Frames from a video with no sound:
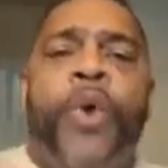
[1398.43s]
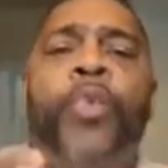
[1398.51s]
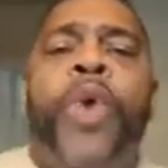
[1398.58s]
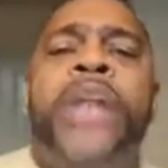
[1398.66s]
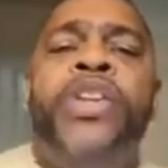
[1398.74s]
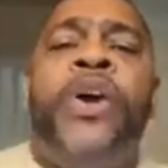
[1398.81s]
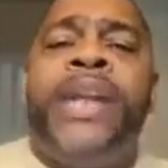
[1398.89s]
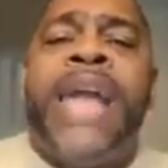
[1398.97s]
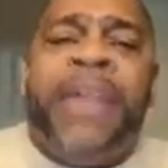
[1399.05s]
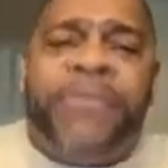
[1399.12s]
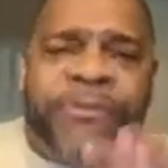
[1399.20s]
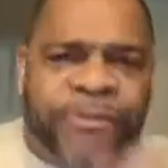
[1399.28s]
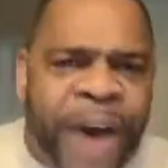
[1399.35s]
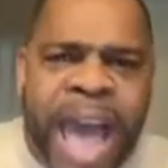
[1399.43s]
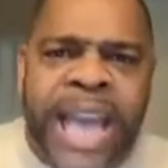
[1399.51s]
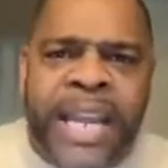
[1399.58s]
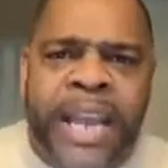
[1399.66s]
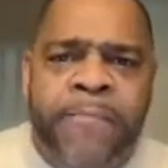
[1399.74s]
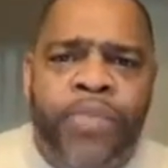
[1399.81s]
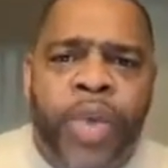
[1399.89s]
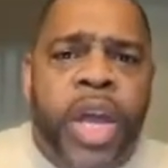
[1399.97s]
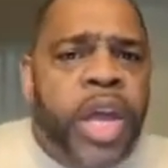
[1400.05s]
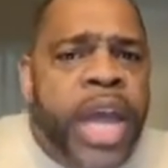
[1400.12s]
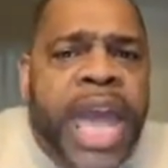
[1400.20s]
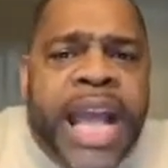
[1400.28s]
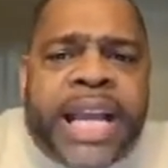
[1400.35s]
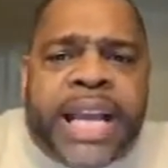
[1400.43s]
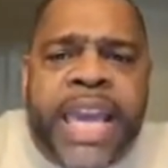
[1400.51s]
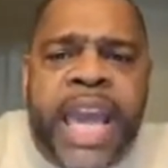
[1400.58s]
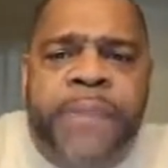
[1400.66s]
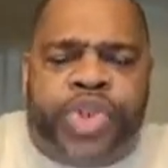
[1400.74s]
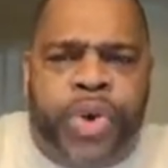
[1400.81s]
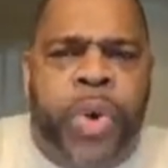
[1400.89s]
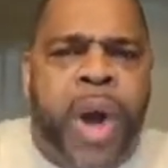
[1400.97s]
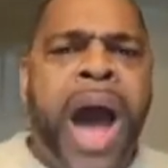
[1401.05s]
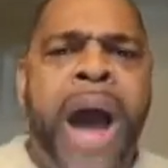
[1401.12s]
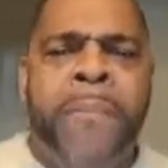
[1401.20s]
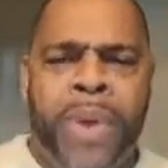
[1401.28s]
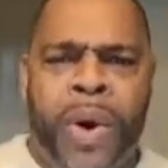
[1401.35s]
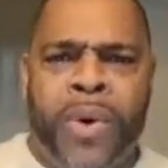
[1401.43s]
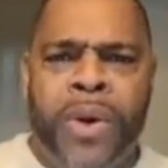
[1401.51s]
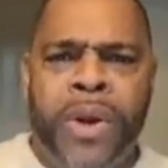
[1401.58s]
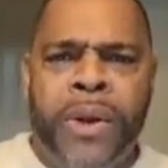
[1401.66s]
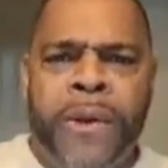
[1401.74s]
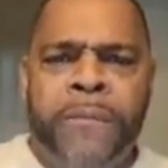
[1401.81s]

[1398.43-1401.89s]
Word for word: When you're not fighting, it keeps you humble.